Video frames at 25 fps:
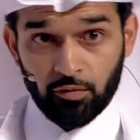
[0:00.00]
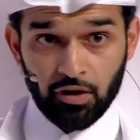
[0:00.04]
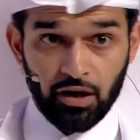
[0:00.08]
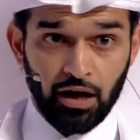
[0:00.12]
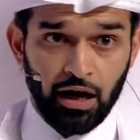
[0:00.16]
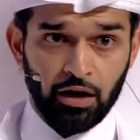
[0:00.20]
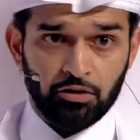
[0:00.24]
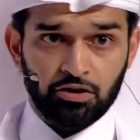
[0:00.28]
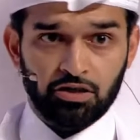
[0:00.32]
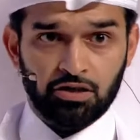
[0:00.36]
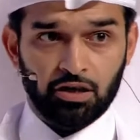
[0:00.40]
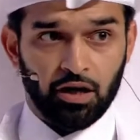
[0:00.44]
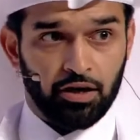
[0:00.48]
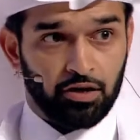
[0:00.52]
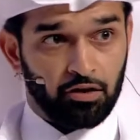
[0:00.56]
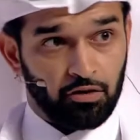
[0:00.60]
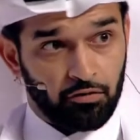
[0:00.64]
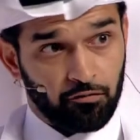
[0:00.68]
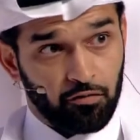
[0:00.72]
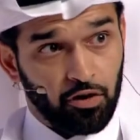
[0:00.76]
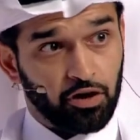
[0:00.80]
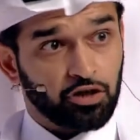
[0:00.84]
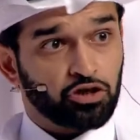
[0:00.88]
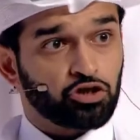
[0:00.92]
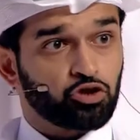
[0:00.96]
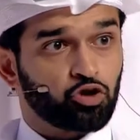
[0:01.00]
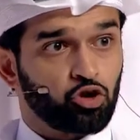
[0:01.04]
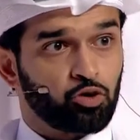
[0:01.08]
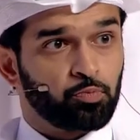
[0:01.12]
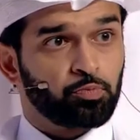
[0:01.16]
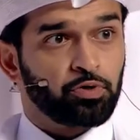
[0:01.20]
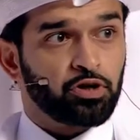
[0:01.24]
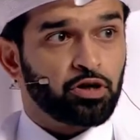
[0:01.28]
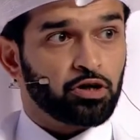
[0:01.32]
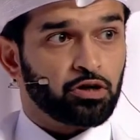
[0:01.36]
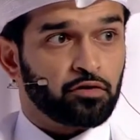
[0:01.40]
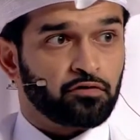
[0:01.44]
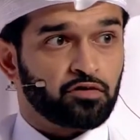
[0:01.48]
the outside in a very short
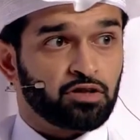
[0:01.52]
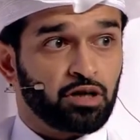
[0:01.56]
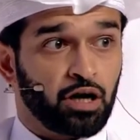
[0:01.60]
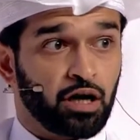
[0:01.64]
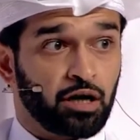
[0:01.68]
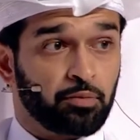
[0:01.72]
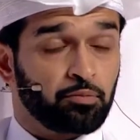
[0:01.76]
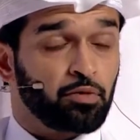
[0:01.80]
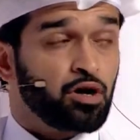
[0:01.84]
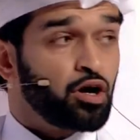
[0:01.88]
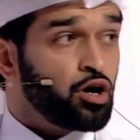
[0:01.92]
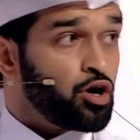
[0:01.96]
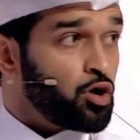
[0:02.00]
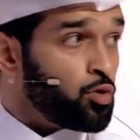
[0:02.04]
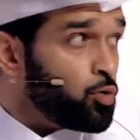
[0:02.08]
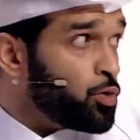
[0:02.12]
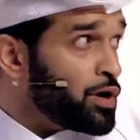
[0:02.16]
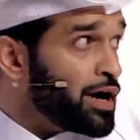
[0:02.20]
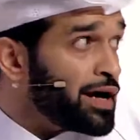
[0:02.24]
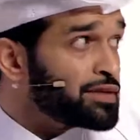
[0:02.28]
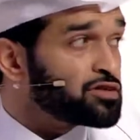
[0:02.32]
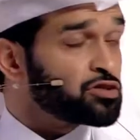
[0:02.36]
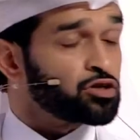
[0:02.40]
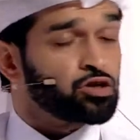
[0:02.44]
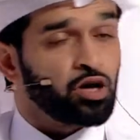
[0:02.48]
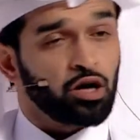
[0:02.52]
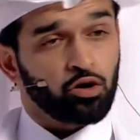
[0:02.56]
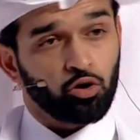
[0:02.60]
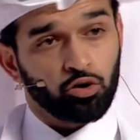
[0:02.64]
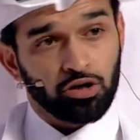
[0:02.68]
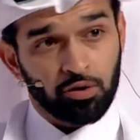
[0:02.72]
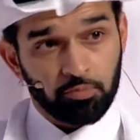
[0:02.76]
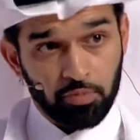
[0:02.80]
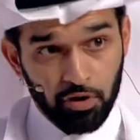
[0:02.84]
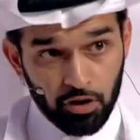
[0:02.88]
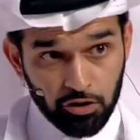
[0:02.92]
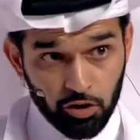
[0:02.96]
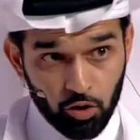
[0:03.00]
period of time. We had to not only
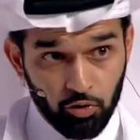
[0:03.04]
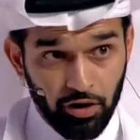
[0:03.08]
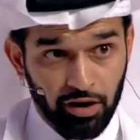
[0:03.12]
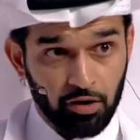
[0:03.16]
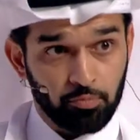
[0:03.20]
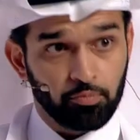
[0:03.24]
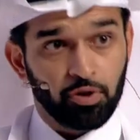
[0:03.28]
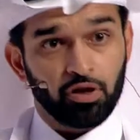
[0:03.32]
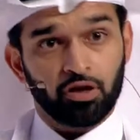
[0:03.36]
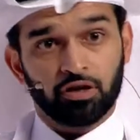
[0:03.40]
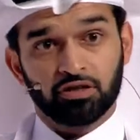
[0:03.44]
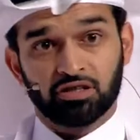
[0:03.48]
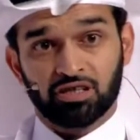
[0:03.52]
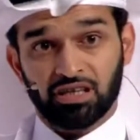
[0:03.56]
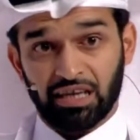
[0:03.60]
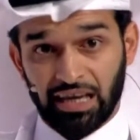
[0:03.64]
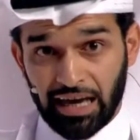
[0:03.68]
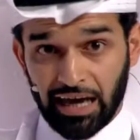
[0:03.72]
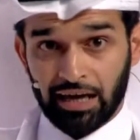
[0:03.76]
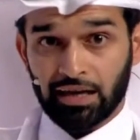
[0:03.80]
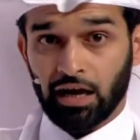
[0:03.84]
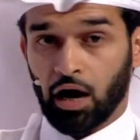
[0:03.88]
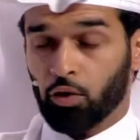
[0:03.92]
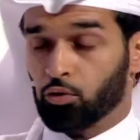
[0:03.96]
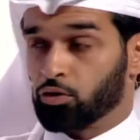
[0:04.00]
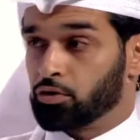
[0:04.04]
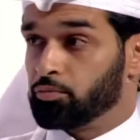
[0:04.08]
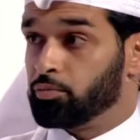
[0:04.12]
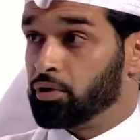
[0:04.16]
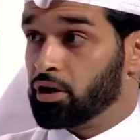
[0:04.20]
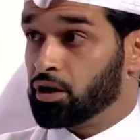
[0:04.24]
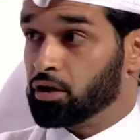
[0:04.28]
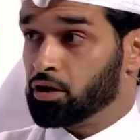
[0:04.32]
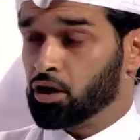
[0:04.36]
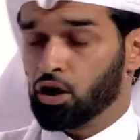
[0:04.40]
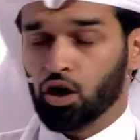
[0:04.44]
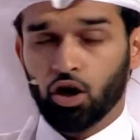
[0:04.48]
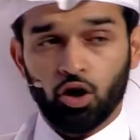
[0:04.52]
build credibility in our
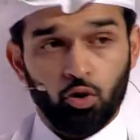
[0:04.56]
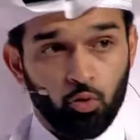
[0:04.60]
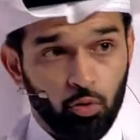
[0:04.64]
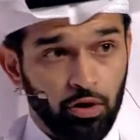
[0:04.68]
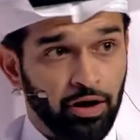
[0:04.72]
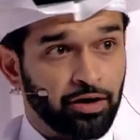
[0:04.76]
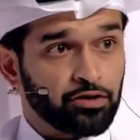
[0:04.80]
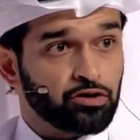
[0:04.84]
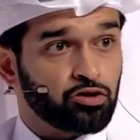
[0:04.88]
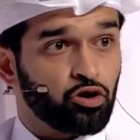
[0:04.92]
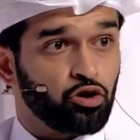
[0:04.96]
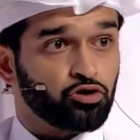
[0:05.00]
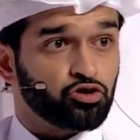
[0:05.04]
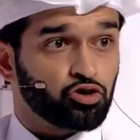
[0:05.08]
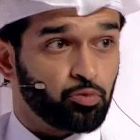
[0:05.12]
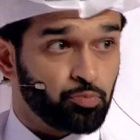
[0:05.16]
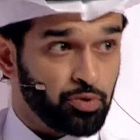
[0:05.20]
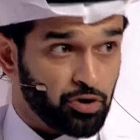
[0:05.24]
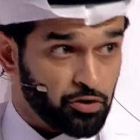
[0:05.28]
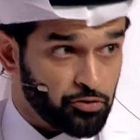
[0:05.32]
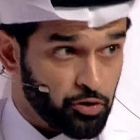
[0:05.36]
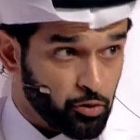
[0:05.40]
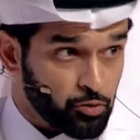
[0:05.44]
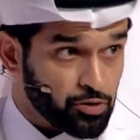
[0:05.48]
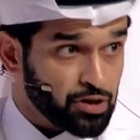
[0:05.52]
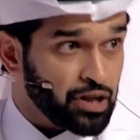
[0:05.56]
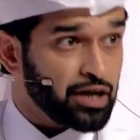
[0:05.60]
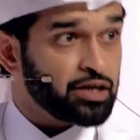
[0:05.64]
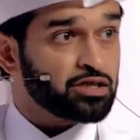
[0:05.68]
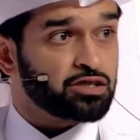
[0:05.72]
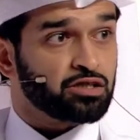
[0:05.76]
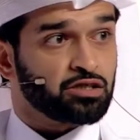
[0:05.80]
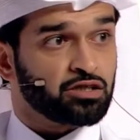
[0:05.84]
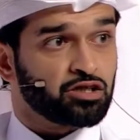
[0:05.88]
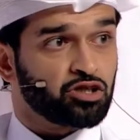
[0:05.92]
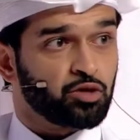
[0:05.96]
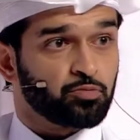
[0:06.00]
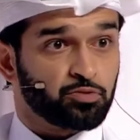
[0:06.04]
bid, we had to also build the
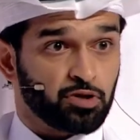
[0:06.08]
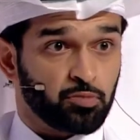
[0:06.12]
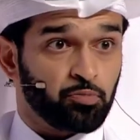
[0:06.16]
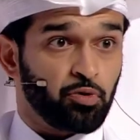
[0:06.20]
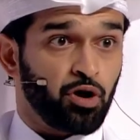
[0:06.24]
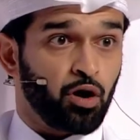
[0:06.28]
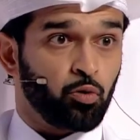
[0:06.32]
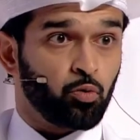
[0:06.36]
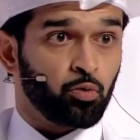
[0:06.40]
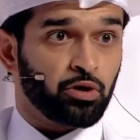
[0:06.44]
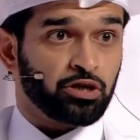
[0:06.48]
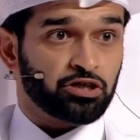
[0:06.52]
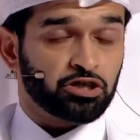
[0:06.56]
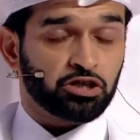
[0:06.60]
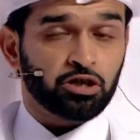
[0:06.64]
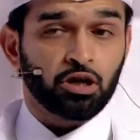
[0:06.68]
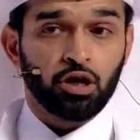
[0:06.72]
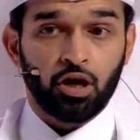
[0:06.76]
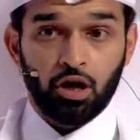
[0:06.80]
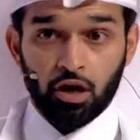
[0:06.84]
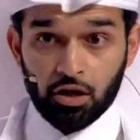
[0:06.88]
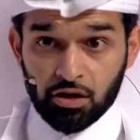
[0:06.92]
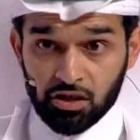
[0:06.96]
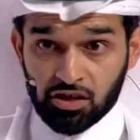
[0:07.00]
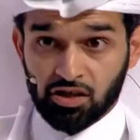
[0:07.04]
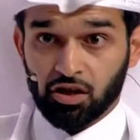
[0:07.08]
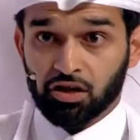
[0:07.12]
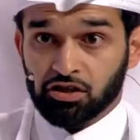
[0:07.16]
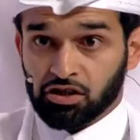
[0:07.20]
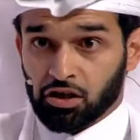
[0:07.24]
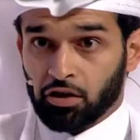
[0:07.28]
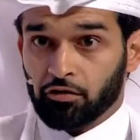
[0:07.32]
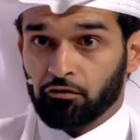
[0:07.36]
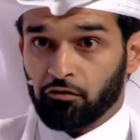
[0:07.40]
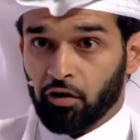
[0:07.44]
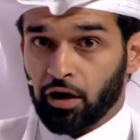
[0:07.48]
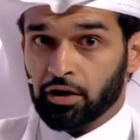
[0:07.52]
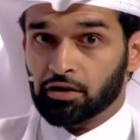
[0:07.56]
relationships upon which such
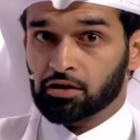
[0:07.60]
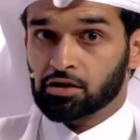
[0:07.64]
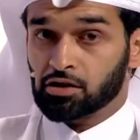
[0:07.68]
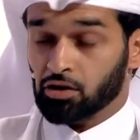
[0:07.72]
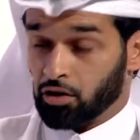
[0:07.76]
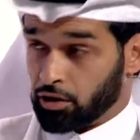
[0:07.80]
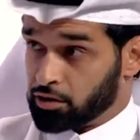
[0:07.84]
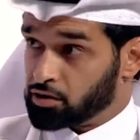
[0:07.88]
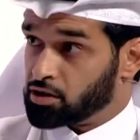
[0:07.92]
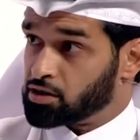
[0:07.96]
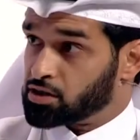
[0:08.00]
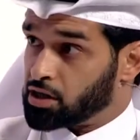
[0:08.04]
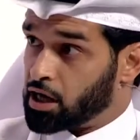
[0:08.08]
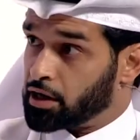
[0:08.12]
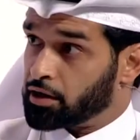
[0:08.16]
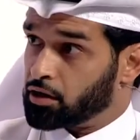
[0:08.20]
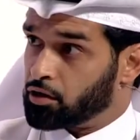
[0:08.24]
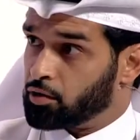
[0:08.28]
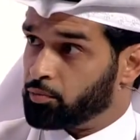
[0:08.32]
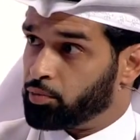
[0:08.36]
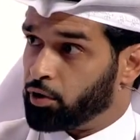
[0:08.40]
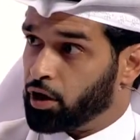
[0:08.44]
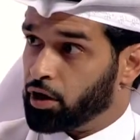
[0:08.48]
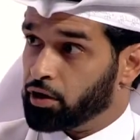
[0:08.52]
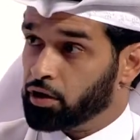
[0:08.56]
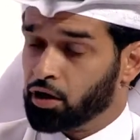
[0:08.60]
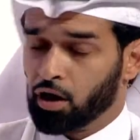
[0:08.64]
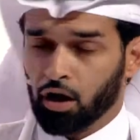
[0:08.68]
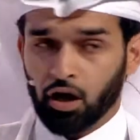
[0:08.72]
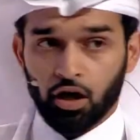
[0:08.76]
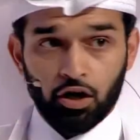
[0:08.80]
events are decided upon.